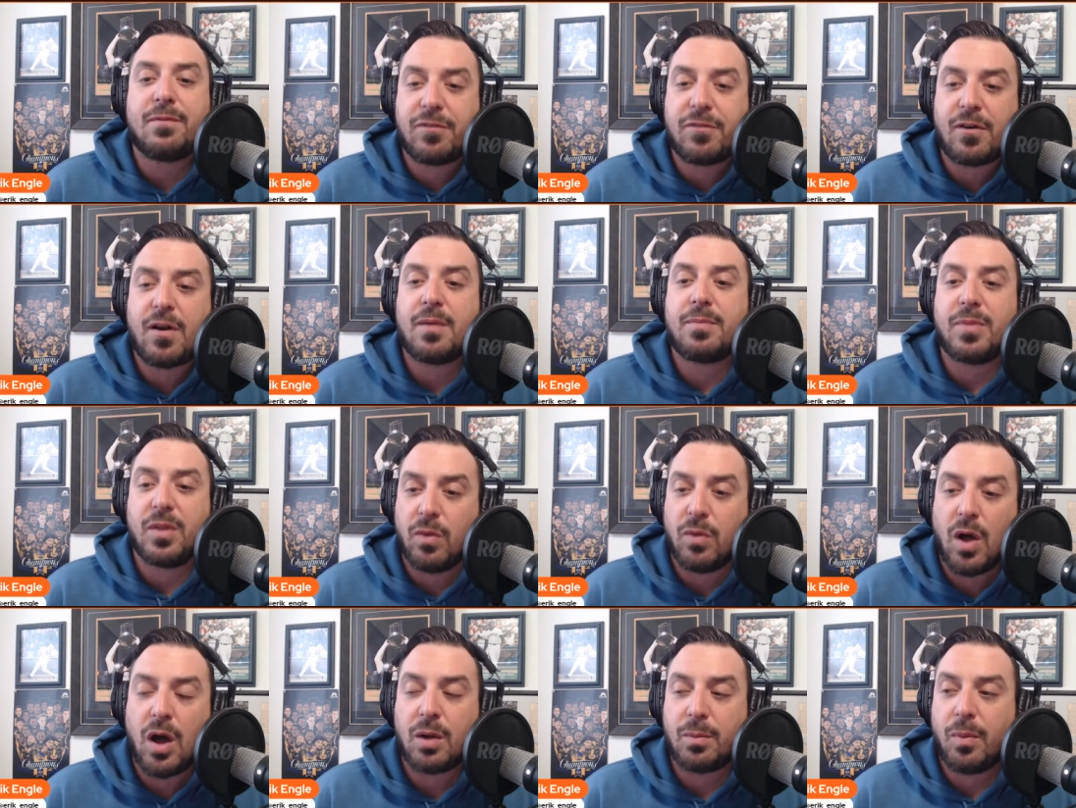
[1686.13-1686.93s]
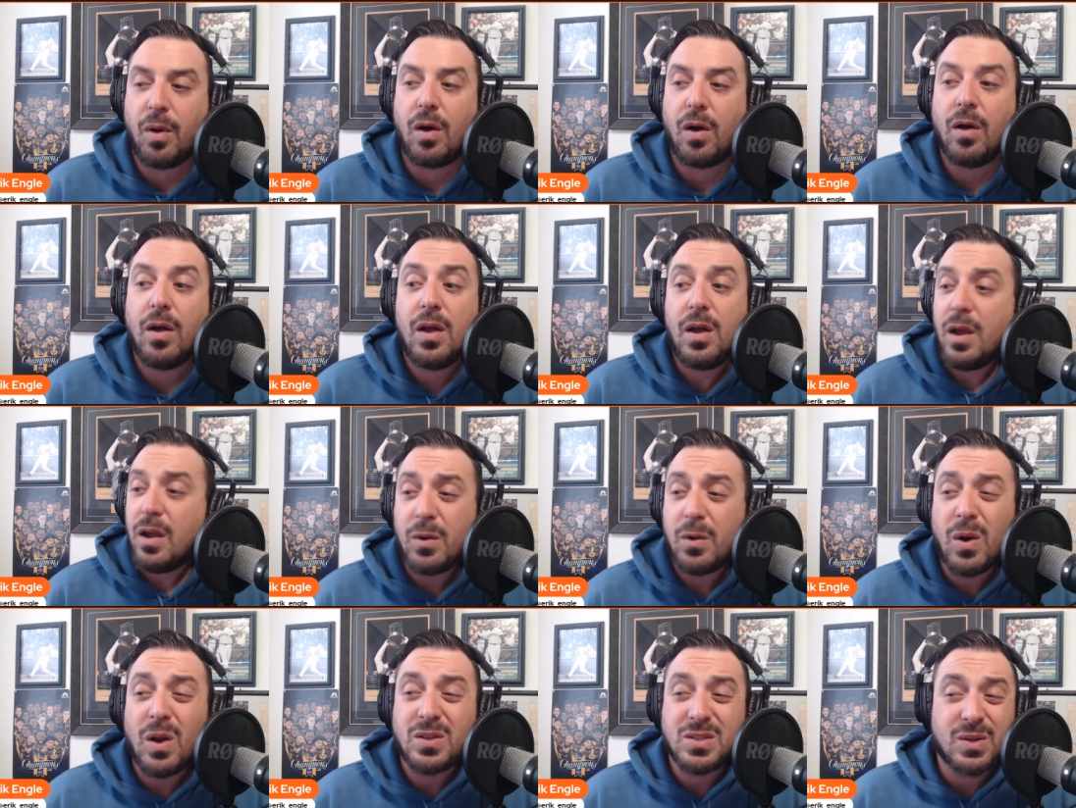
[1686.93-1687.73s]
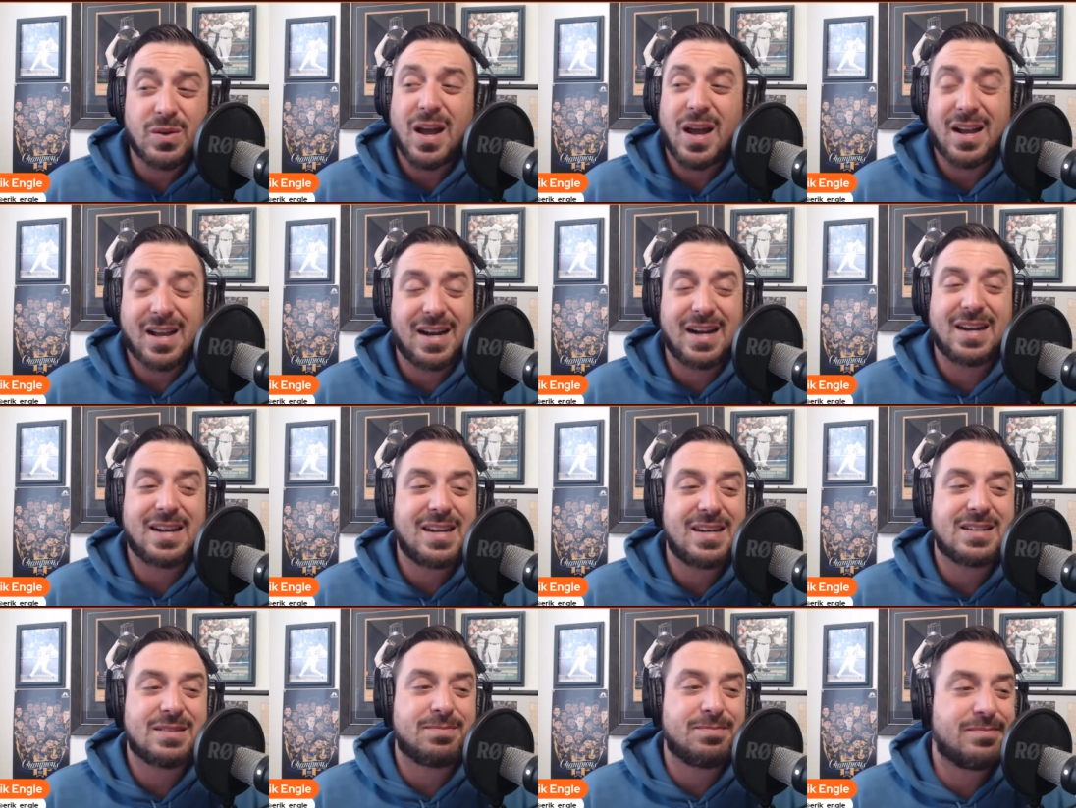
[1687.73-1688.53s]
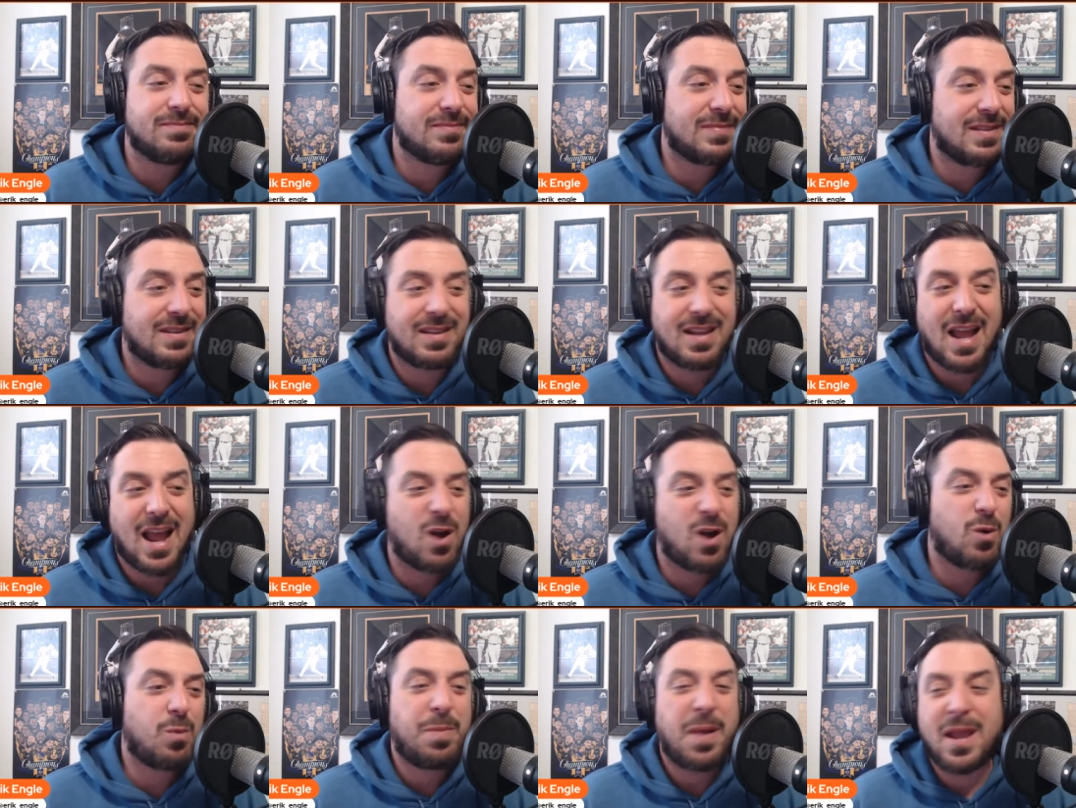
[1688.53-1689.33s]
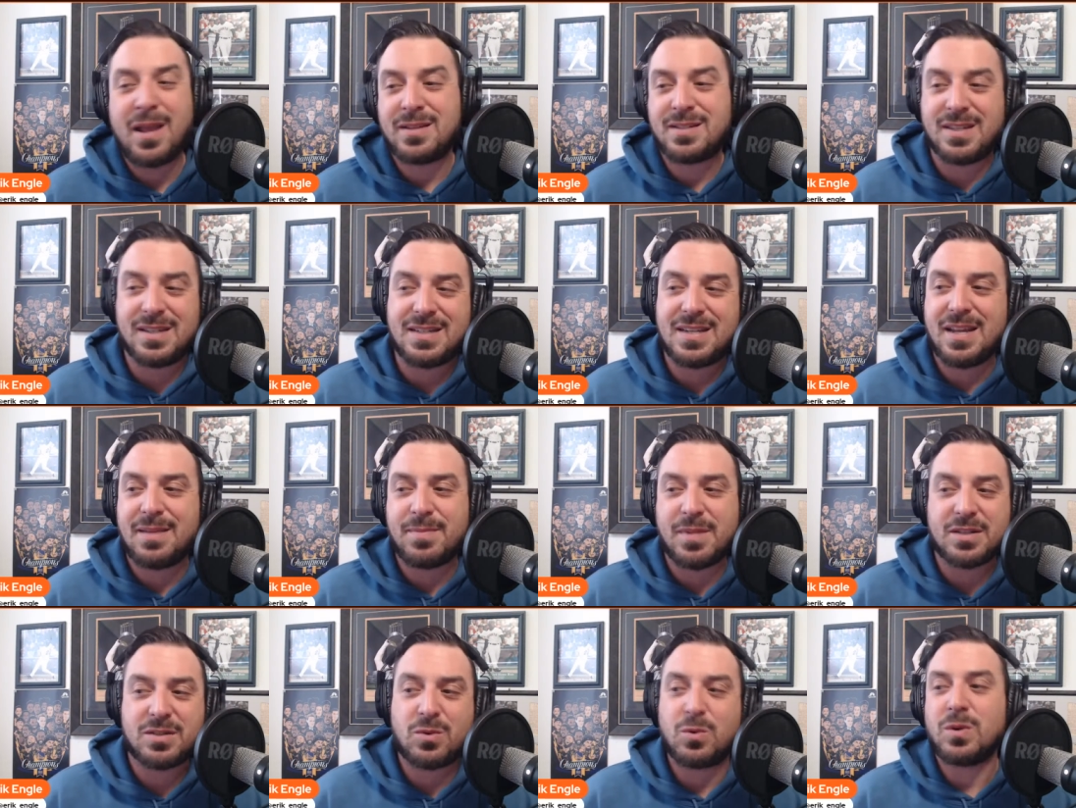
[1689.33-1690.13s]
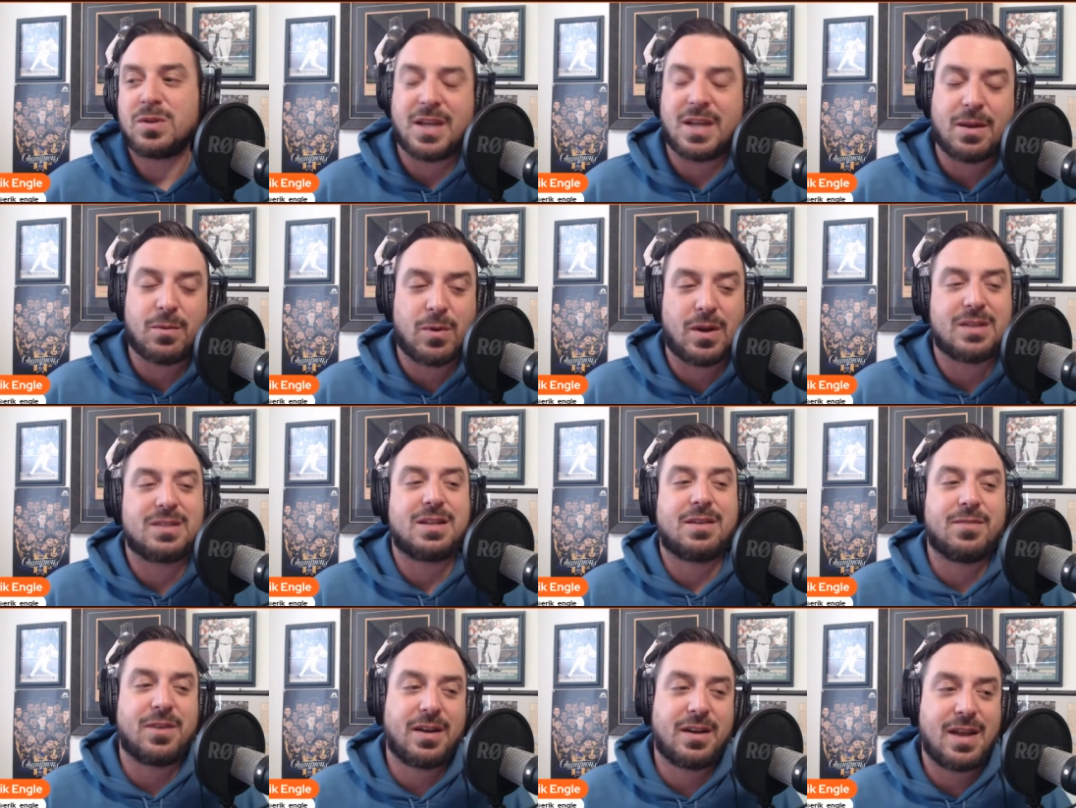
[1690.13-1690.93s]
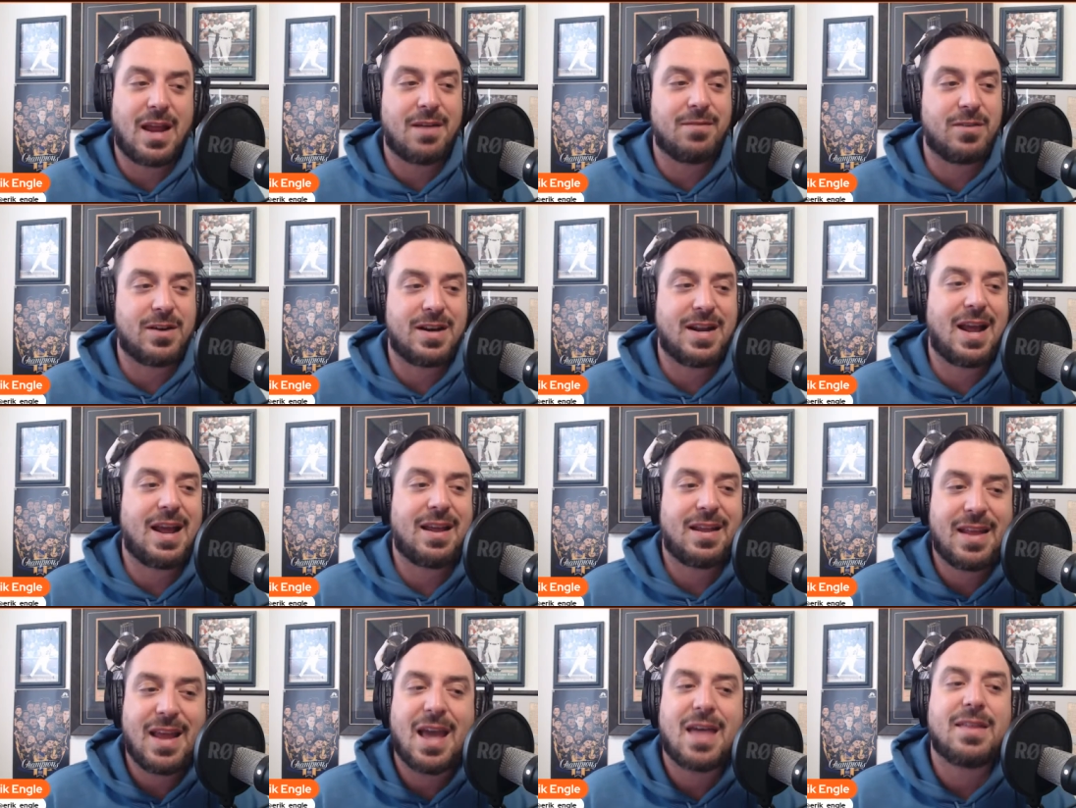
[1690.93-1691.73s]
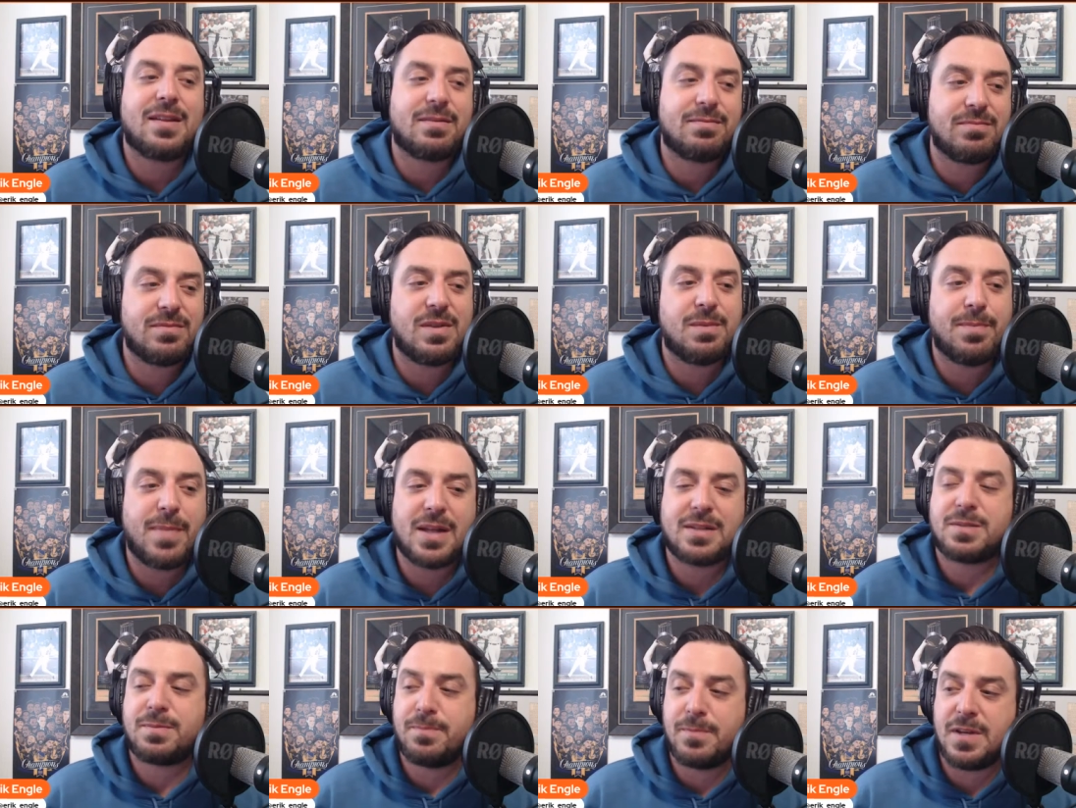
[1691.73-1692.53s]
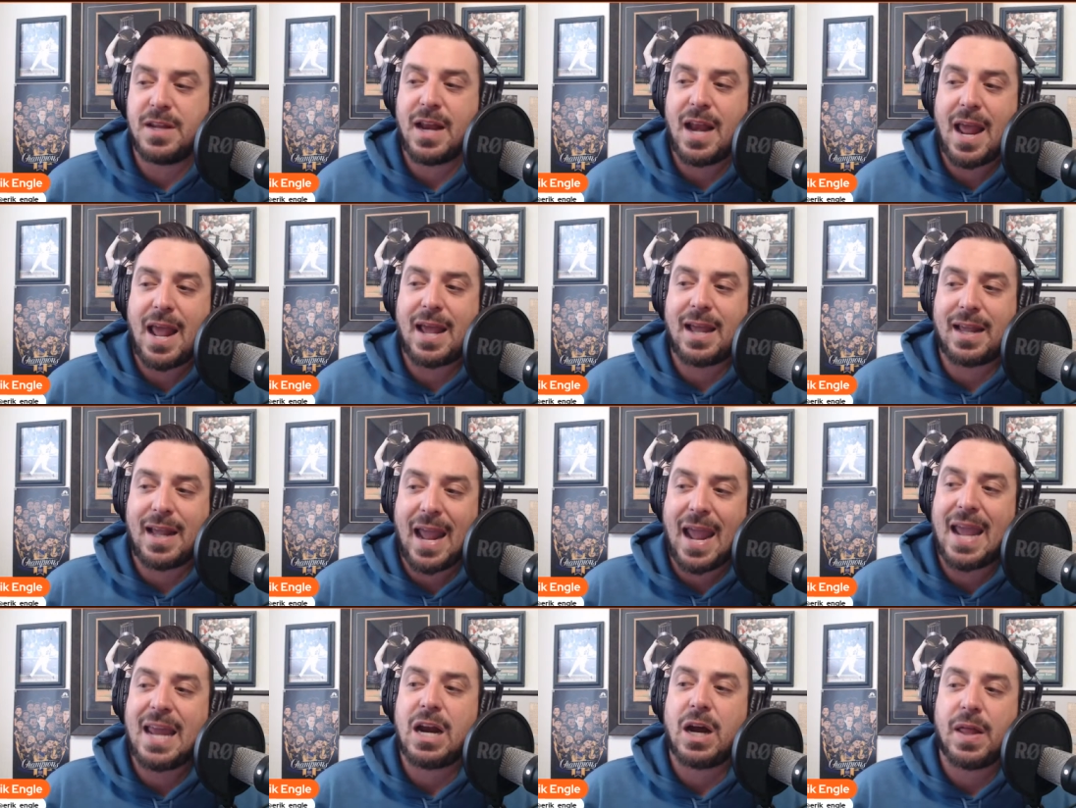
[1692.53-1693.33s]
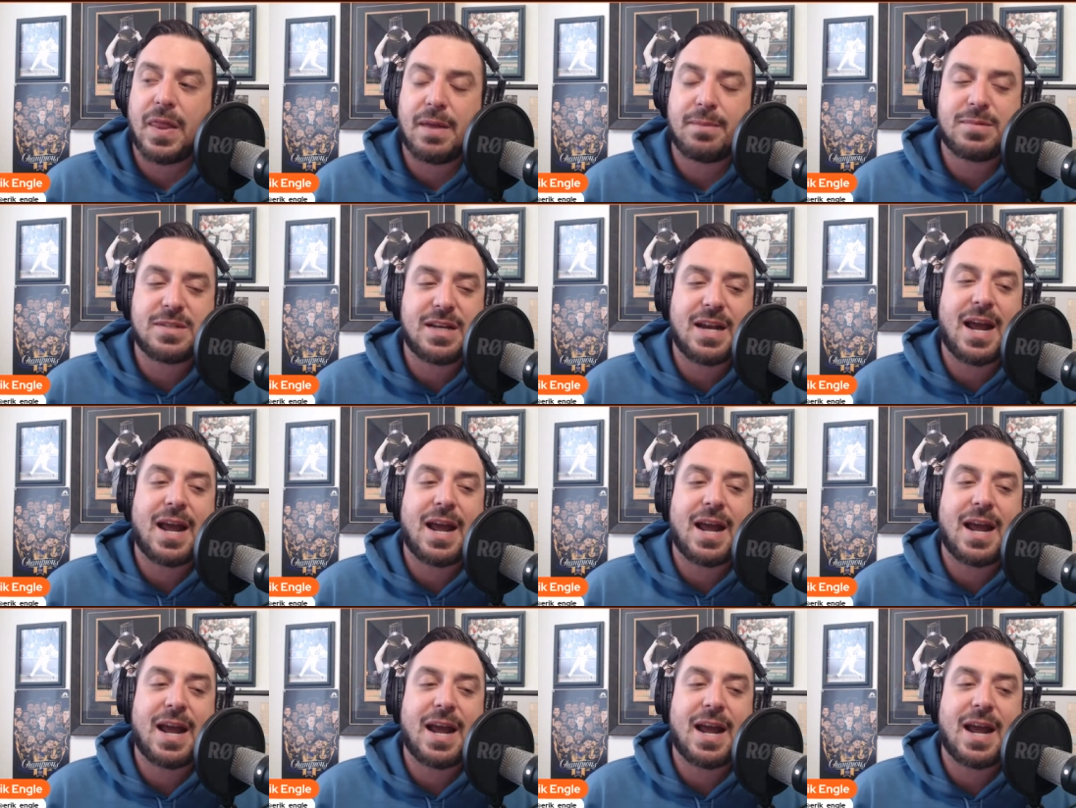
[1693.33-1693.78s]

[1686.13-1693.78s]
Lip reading: from the long ball. You're also not going to need to outpace a team that scores 8 runs every day. Yeah, the Mets did hang 8 on them